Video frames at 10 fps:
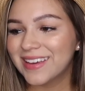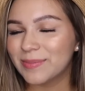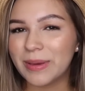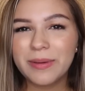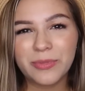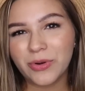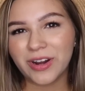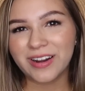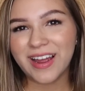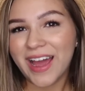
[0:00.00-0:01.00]
maybe
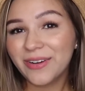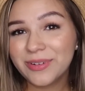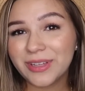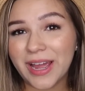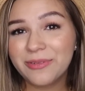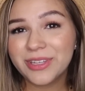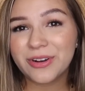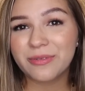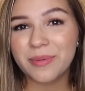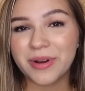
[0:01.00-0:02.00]
more. I really
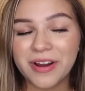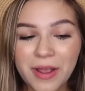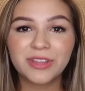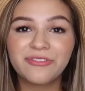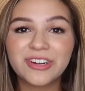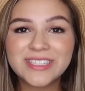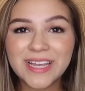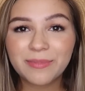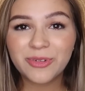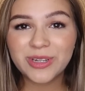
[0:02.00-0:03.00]
don't remember. But the first
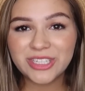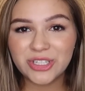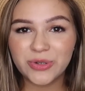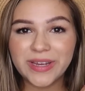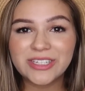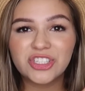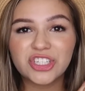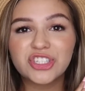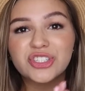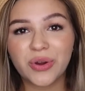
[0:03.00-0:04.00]
thing I'm going to do is
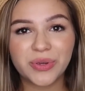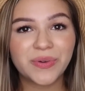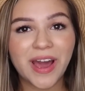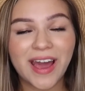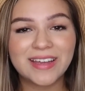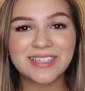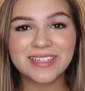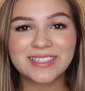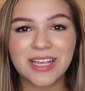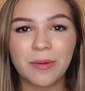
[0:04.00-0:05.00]
just show you
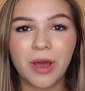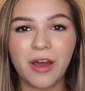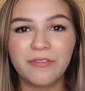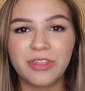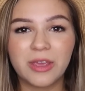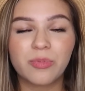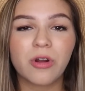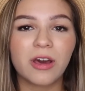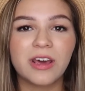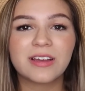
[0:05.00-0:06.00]
guys some of the
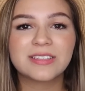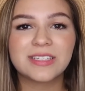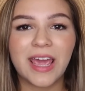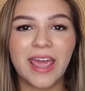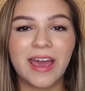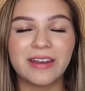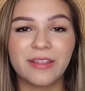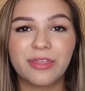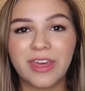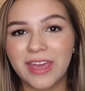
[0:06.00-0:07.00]
products
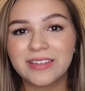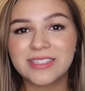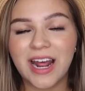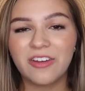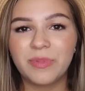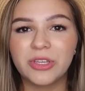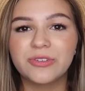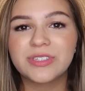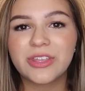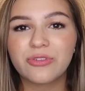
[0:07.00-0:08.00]
and things that I've been
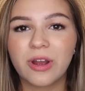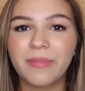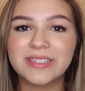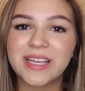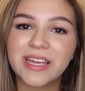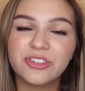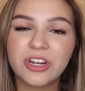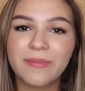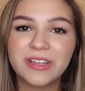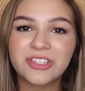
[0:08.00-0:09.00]
using throughout my second
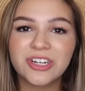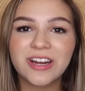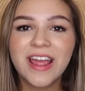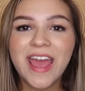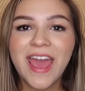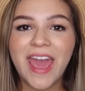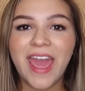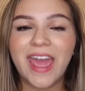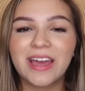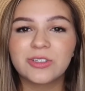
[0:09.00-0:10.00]
trimester
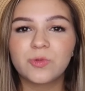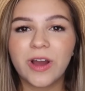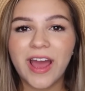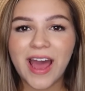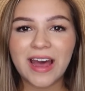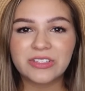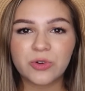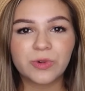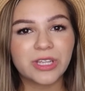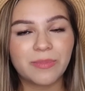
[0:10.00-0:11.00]
and what
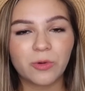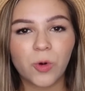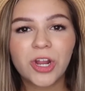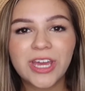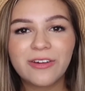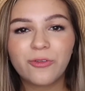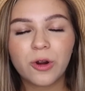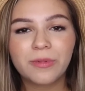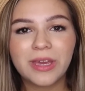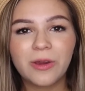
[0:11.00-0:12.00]
has really been working
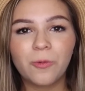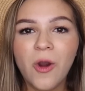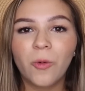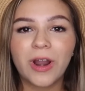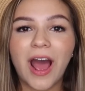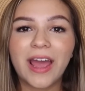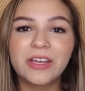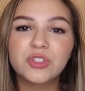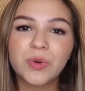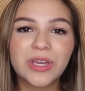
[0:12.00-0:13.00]
for me, what I
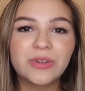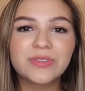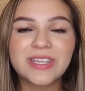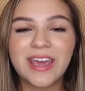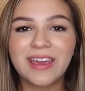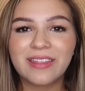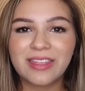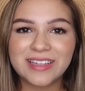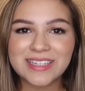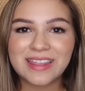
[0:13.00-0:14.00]
enjoy using,
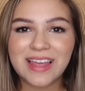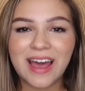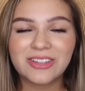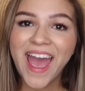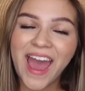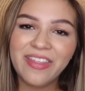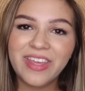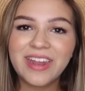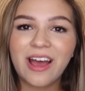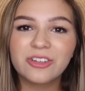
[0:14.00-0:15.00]
things like that.
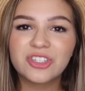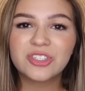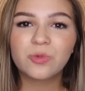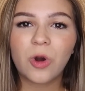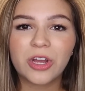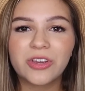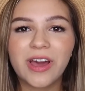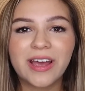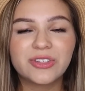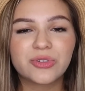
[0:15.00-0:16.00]
And then I'll just walk you
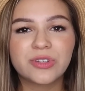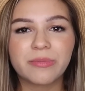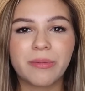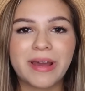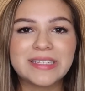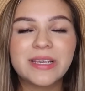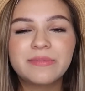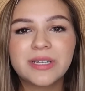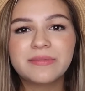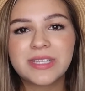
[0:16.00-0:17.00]
guys through some of my
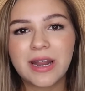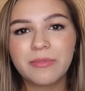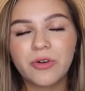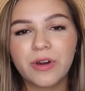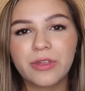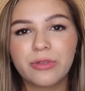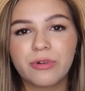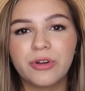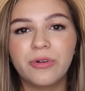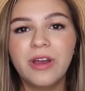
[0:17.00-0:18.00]
symptoms that I'm going
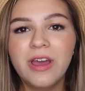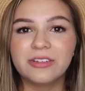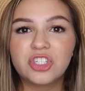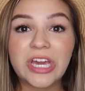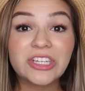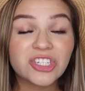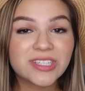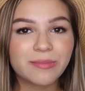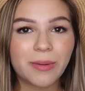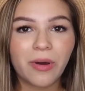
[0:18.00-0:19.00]
through, the
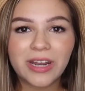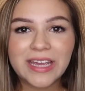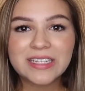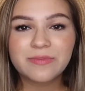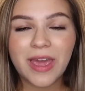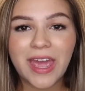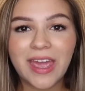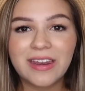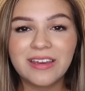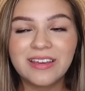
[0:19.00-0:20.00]
changes that my body has
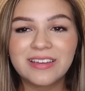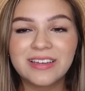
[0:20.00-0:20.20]
made,